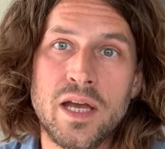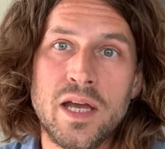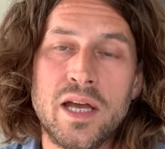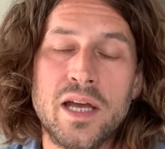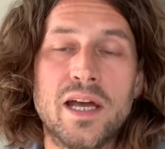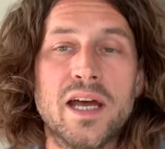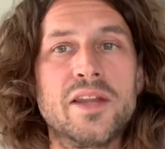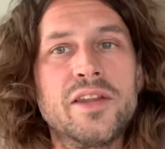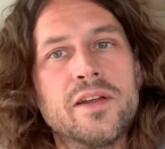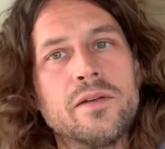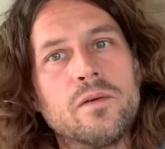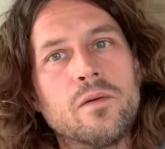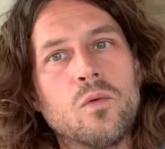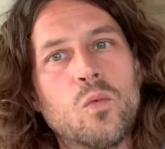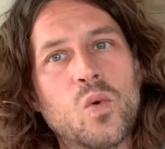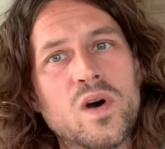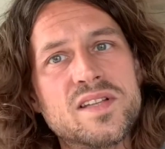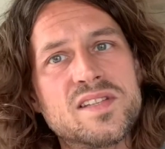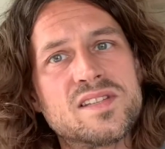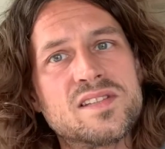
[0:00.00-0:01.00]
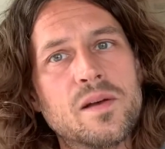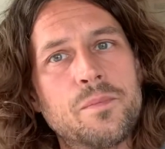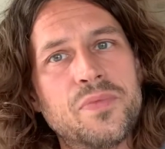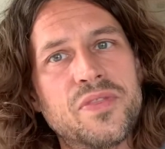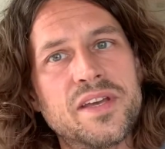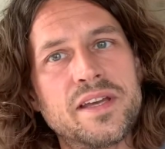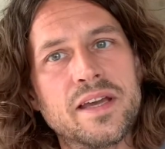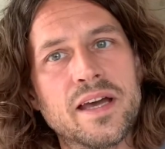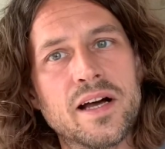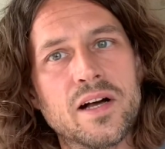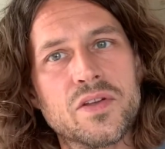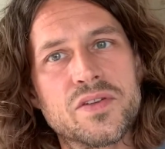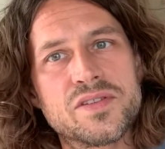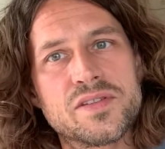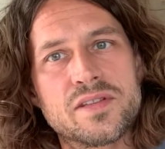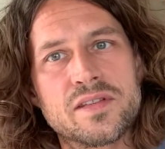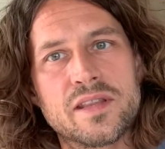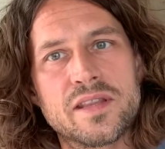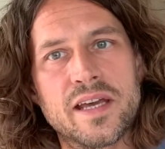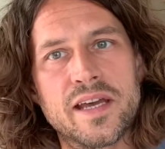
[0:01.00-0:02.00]
And then what's something
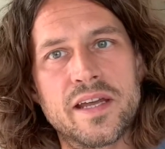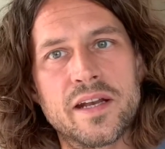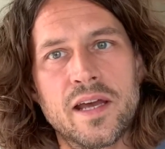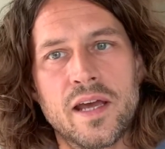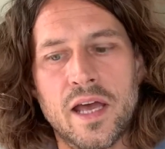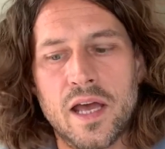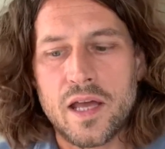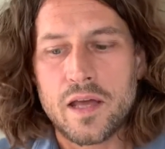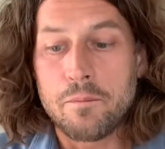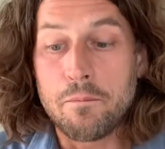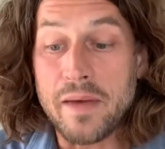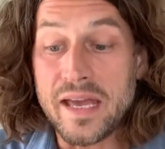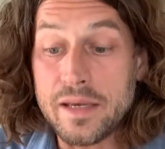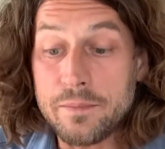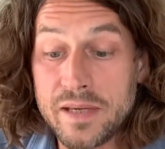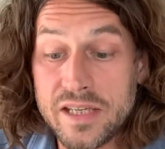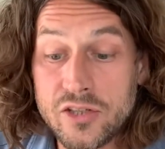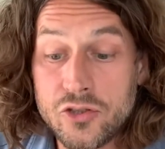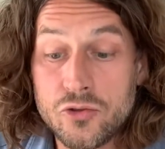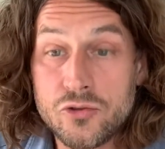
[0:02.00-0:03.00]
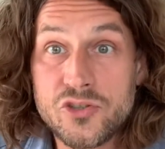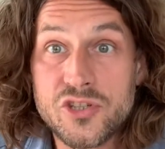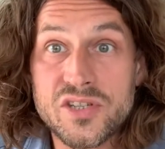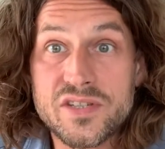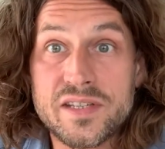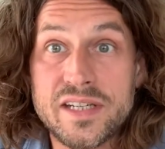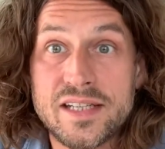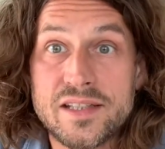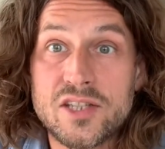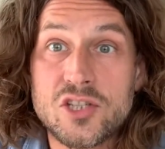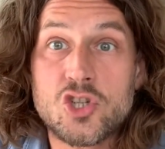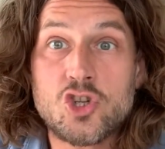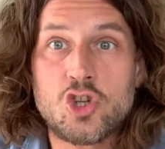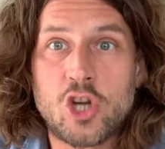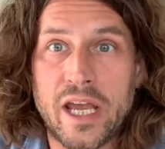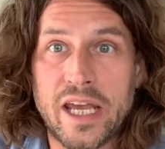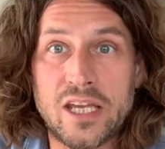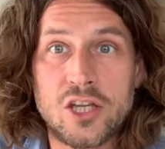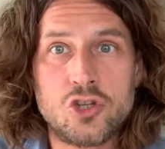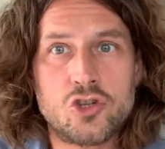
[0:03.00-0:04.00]
else that maybe you just need to
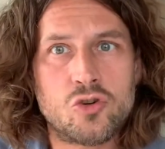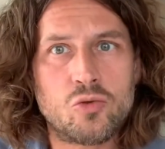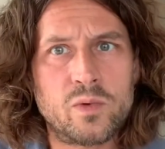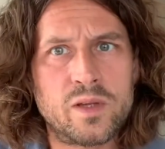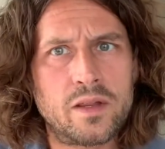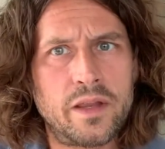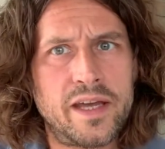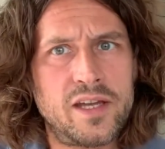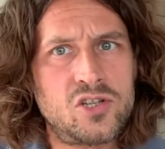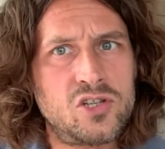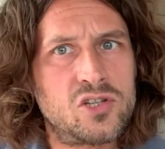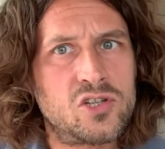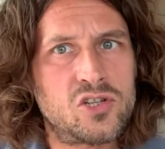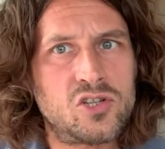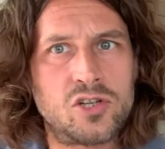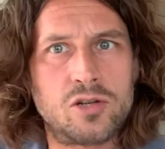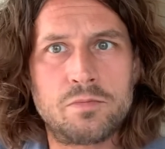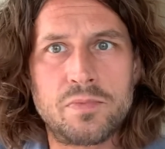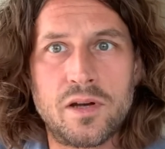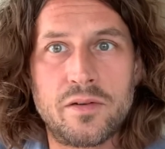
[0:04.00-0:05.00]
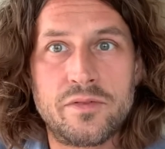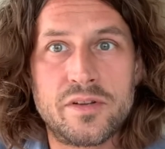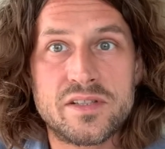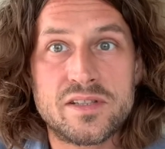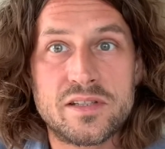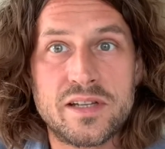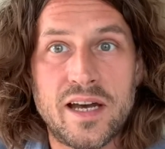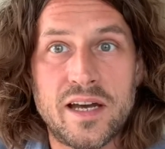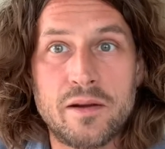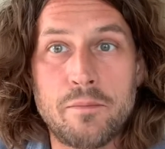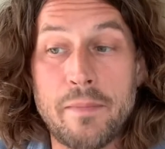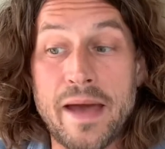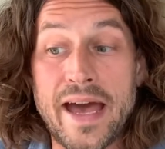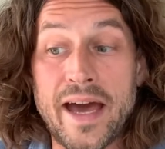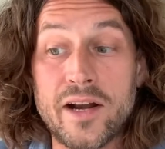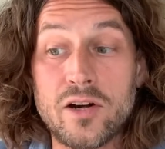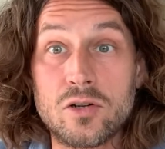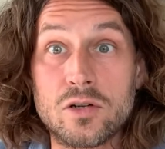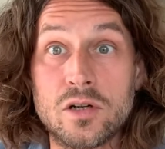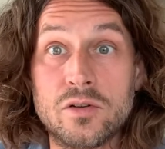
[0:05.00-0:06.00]
change your relationship of? It's not a
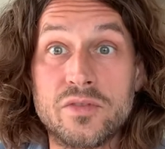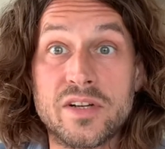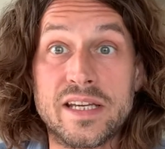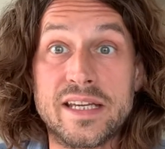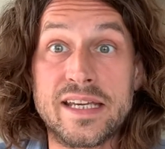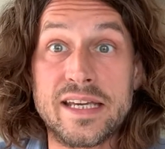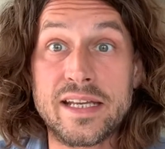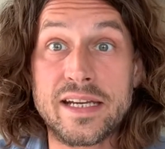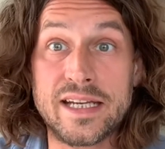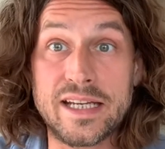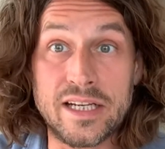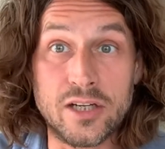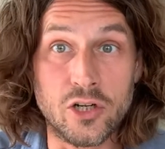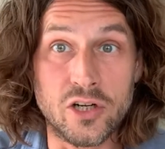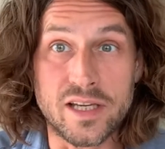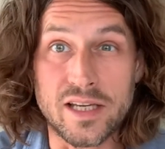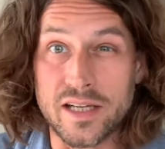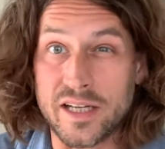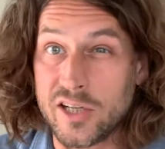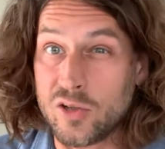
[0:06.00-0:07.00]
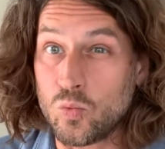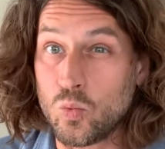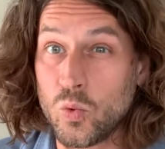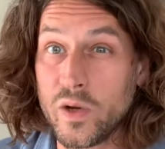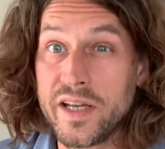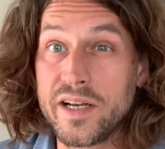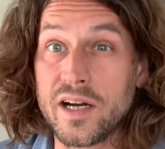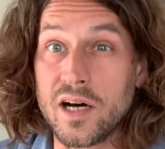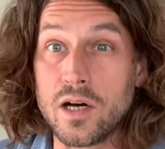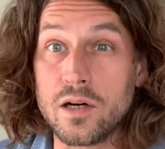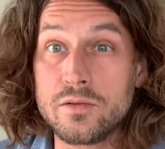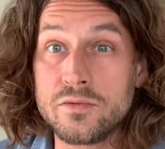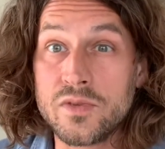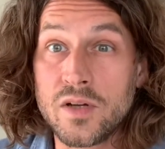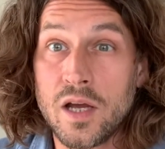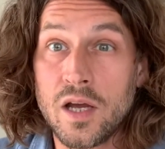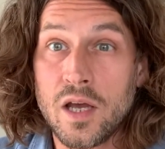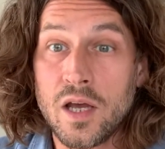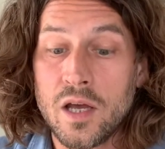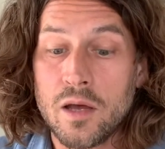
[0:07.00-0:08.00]
matter of getting or getting rid of.
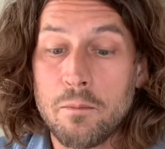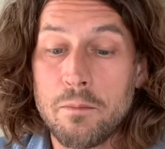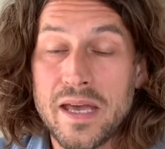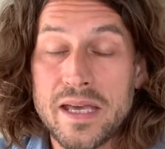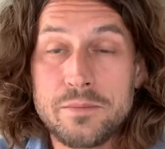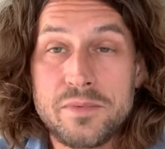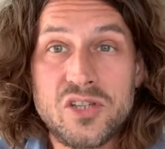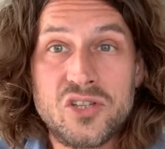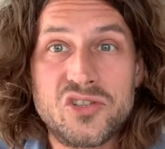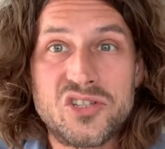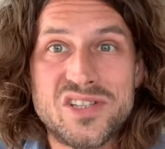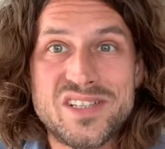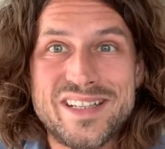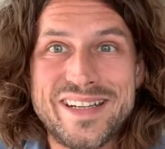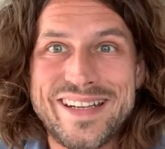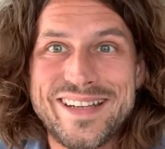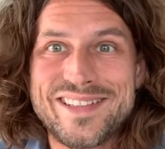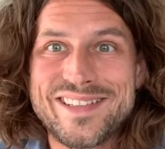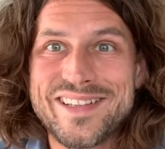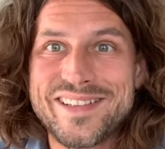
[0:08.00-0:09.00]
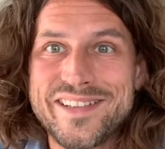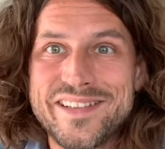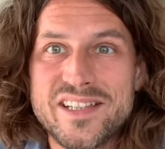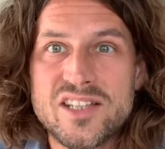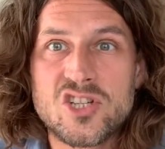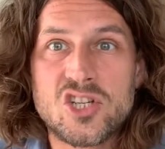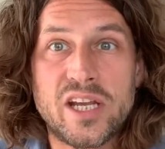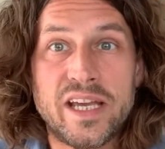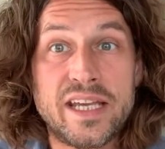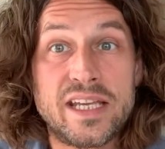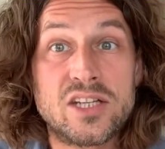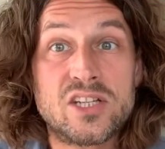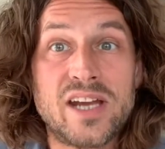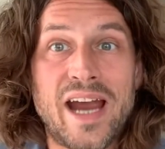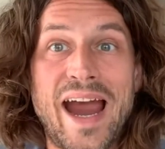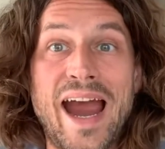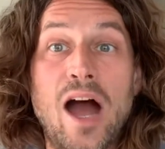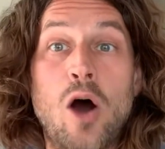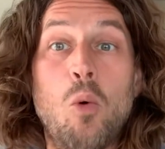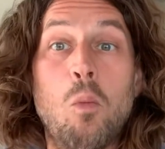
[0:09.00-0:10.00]
Maybe you just need to change
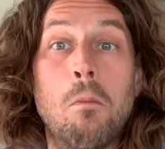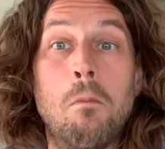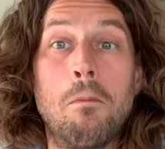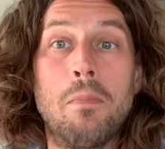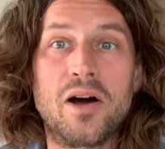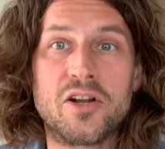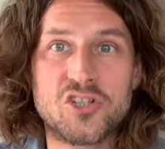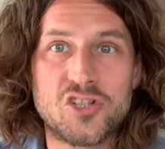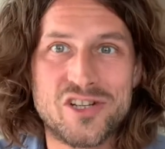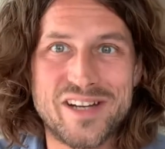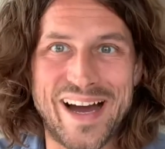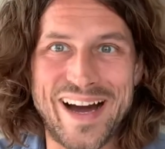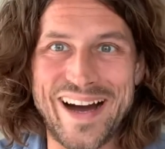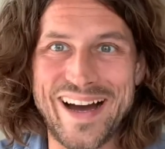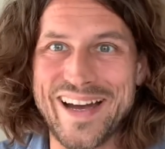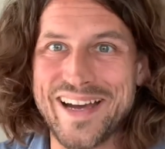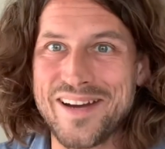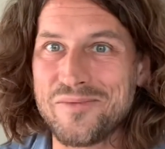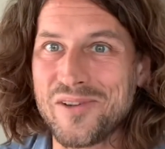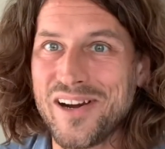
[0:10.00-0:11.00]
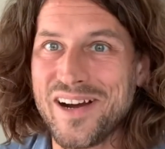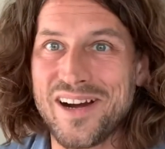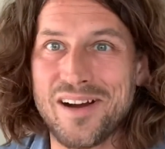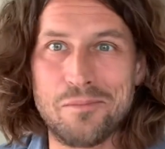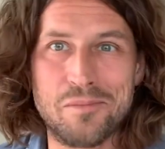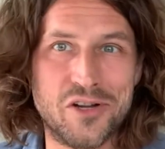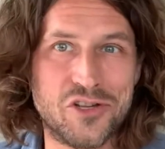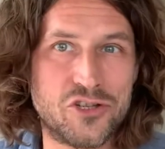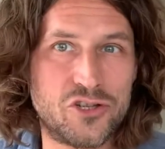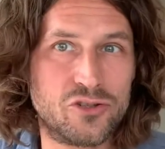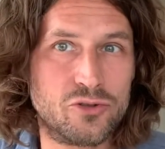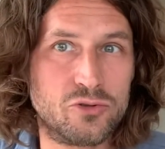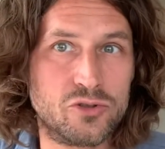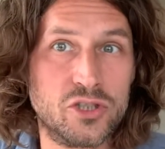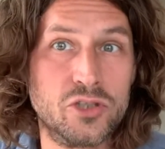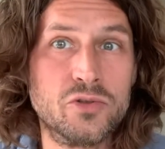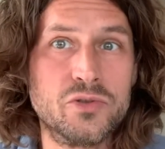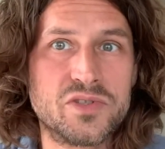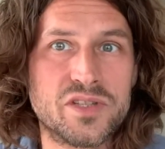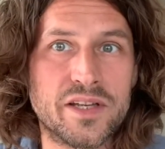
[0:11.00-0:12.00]
how much time or how much you
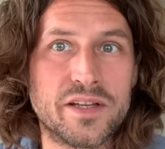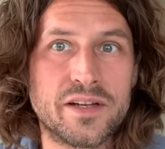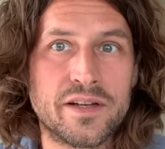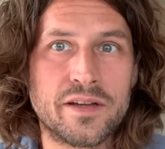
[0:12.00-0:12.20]
use it.